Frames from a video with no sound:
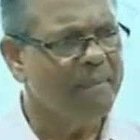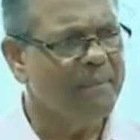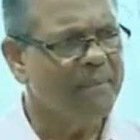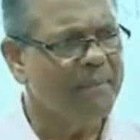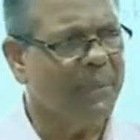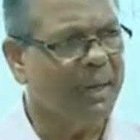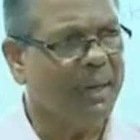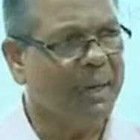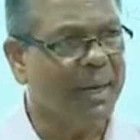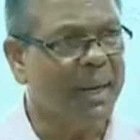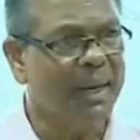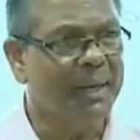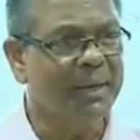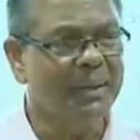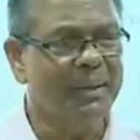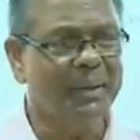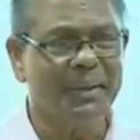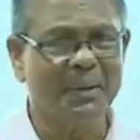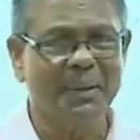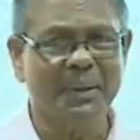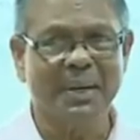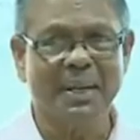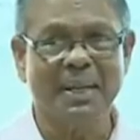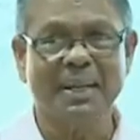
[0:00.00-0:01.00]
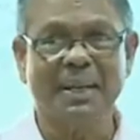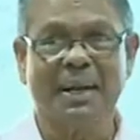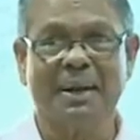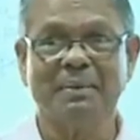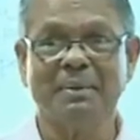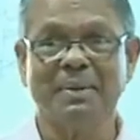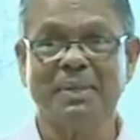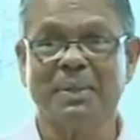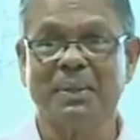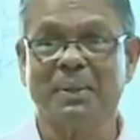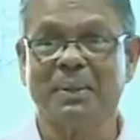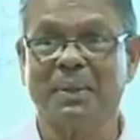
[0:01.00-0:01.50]
What kind of knowledge are
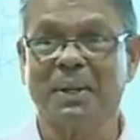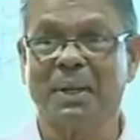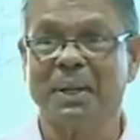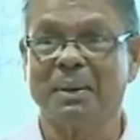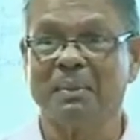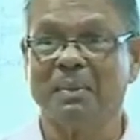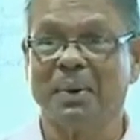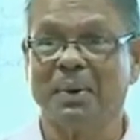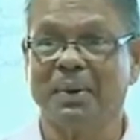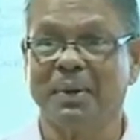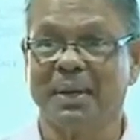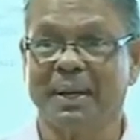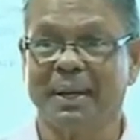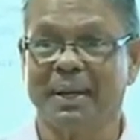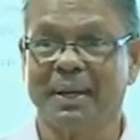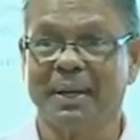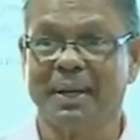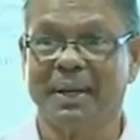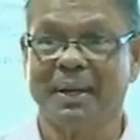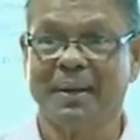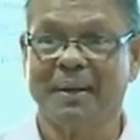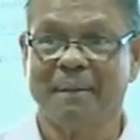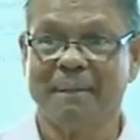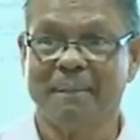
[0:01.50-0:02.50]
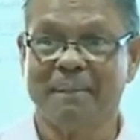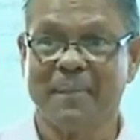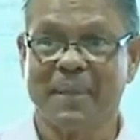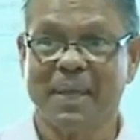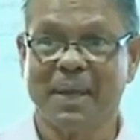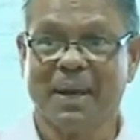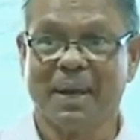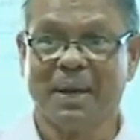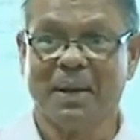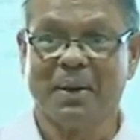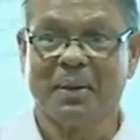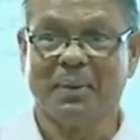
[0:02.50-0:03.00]
we talking about it?
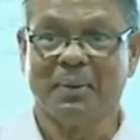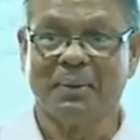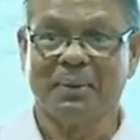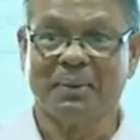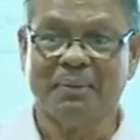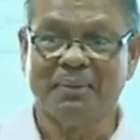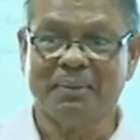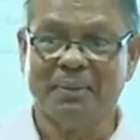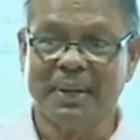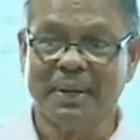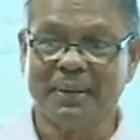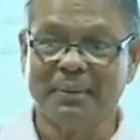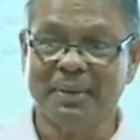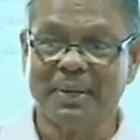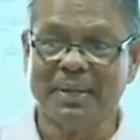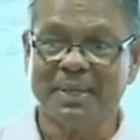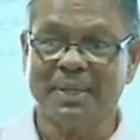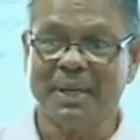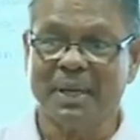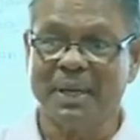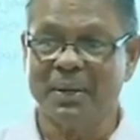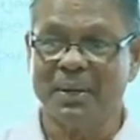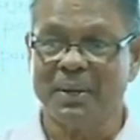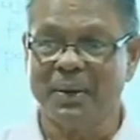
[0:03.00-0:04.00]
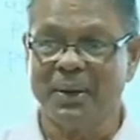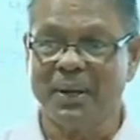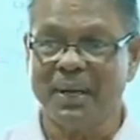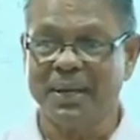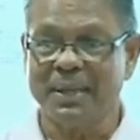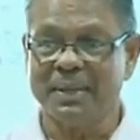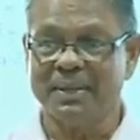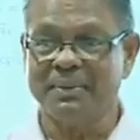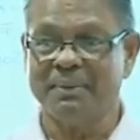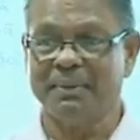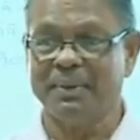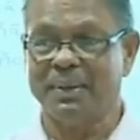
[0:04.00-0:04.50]
Now, when we say
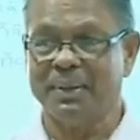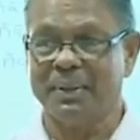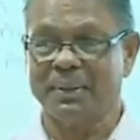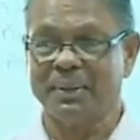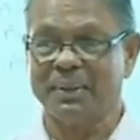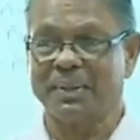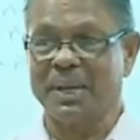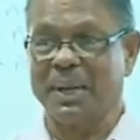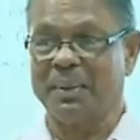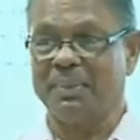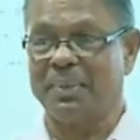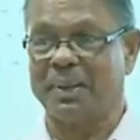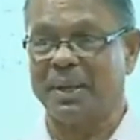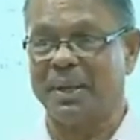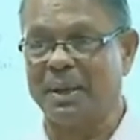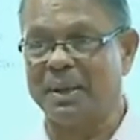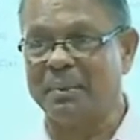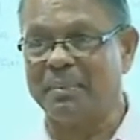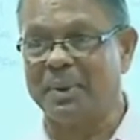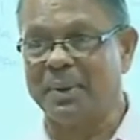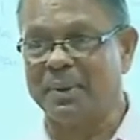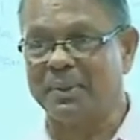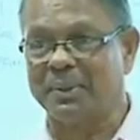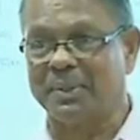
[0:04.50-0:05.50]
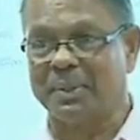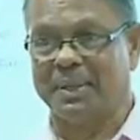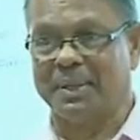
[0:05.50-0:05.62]
knowledge, we know something about.